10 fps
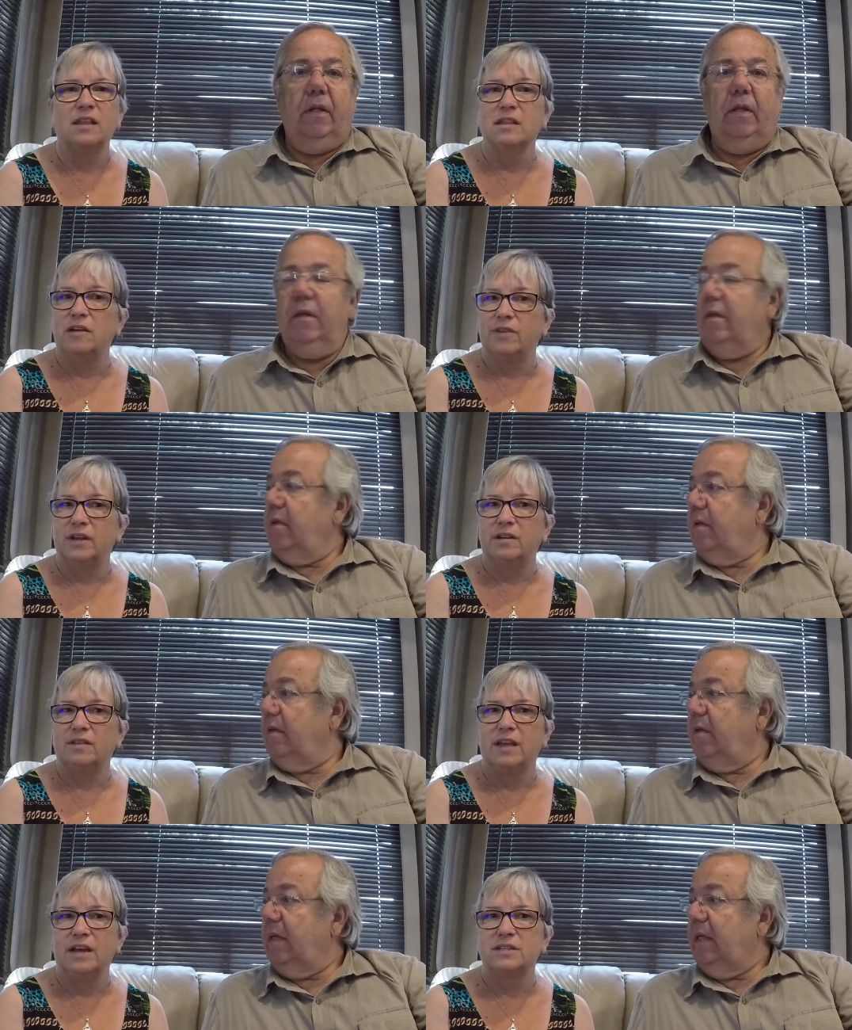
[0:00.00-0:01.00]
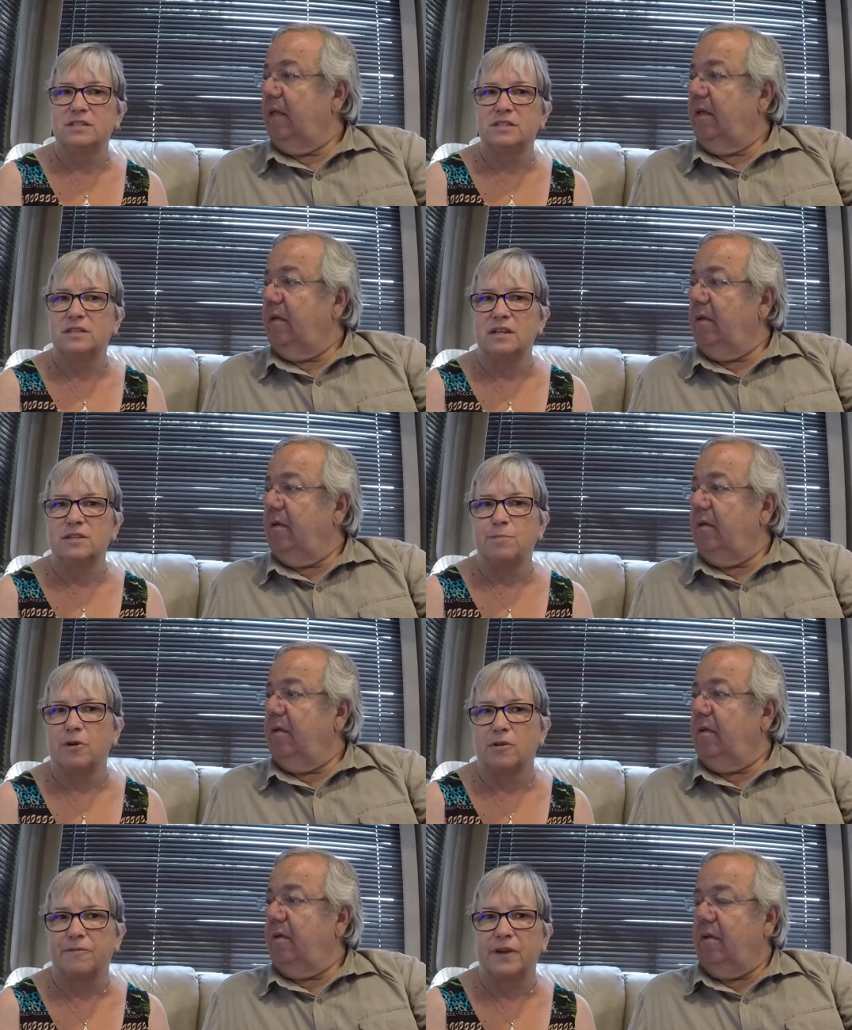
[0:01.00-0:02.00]
Speaker 1: love it that's that's
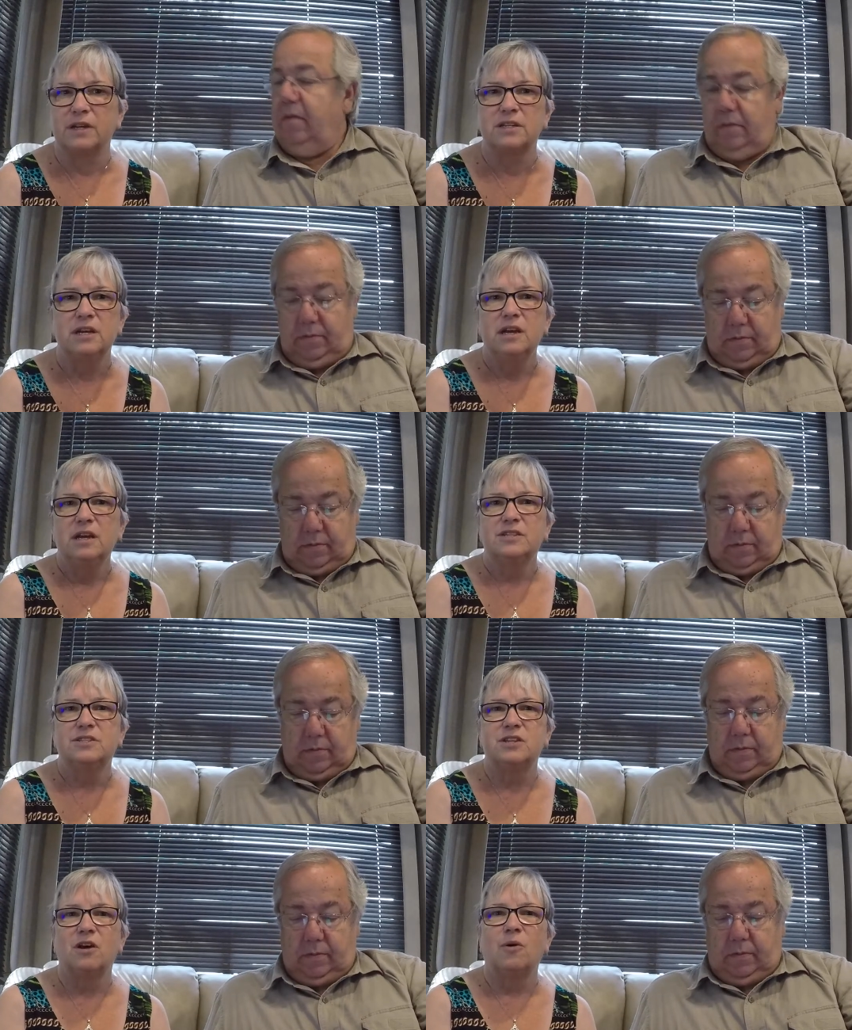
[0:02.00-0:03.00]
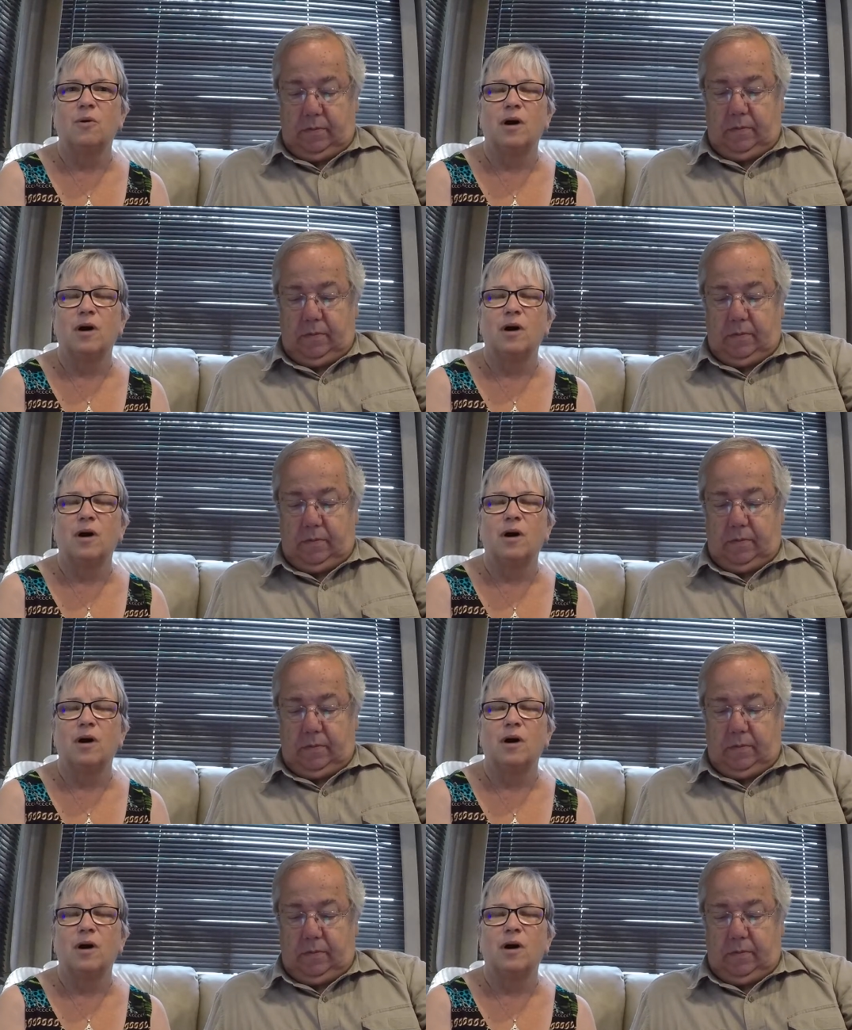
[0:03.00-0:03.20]
perfect so